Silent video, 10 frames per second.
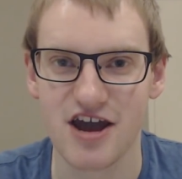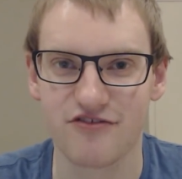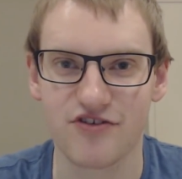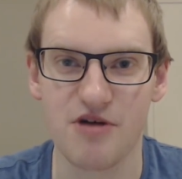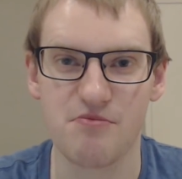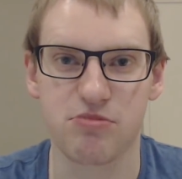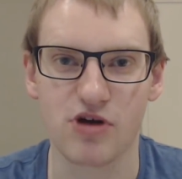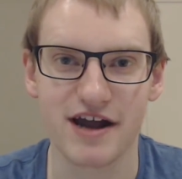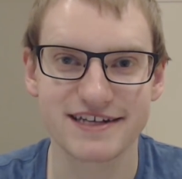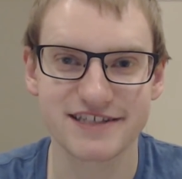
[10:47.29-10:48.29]
from
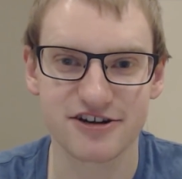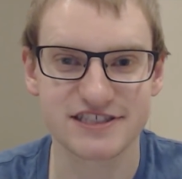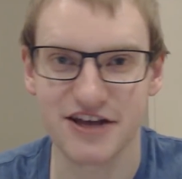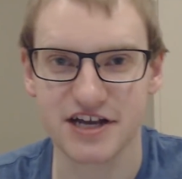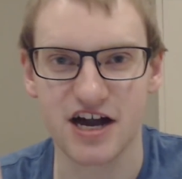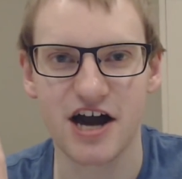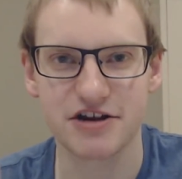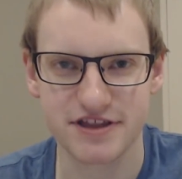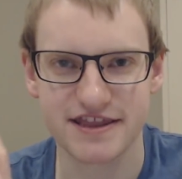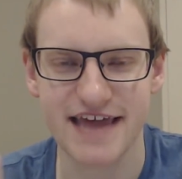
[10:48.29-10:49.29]
products that are selling
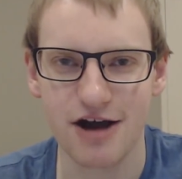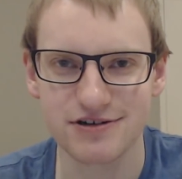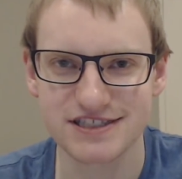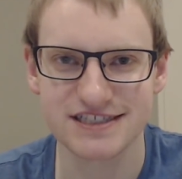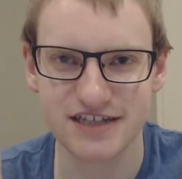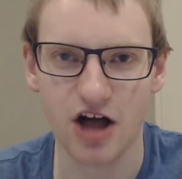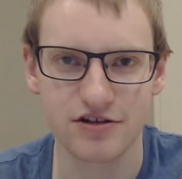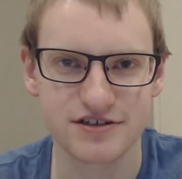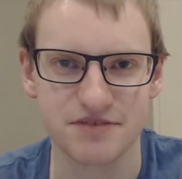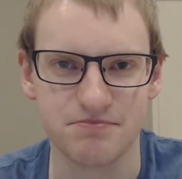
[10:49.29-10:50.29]

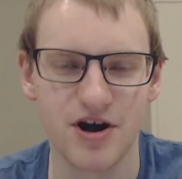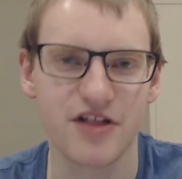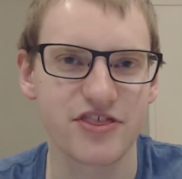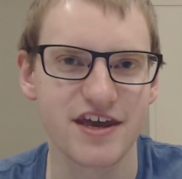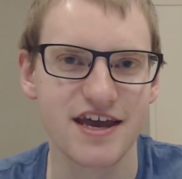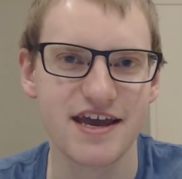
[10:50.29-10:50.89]
$100,000 a month,